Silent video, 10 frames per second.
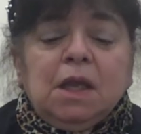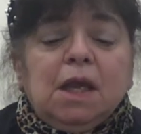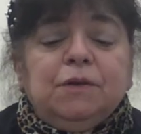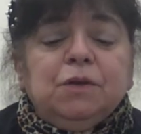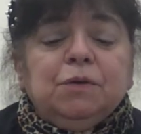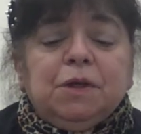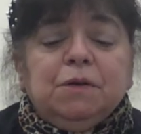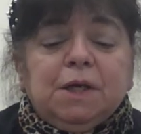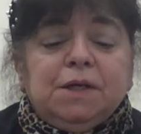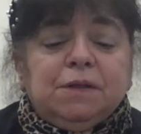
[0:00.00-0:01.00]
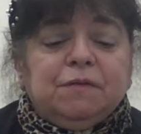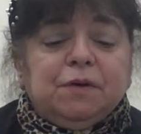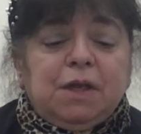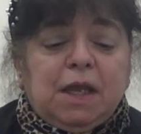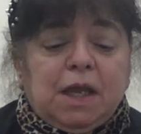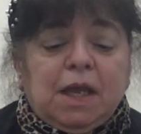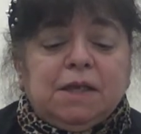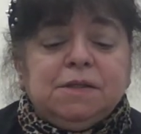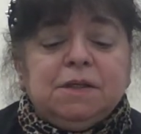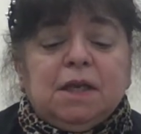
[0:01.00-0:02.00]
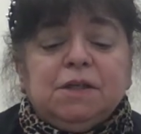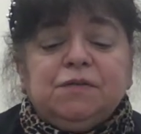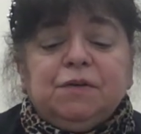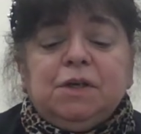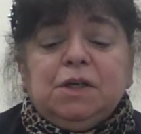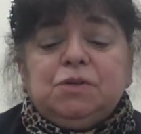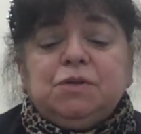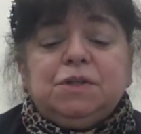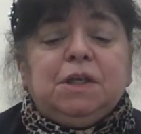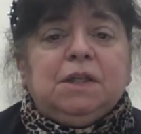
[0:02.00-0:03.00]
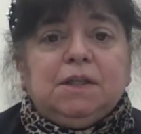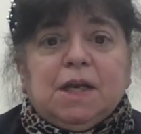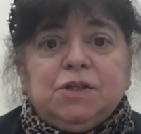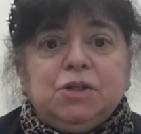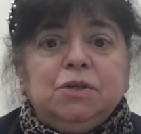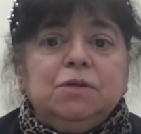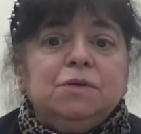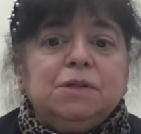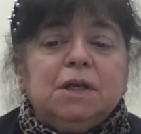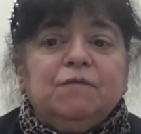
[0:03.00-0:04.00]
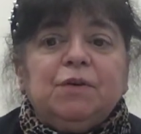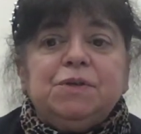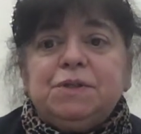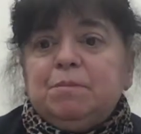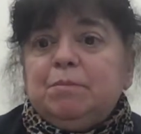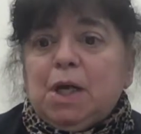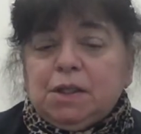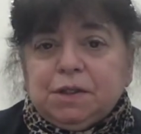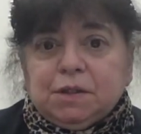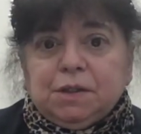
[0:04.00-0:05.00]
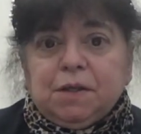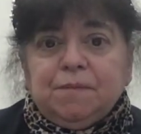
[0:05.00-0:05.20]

And you'll hear that at the very end, and it's very interesting that that's used very symbolically.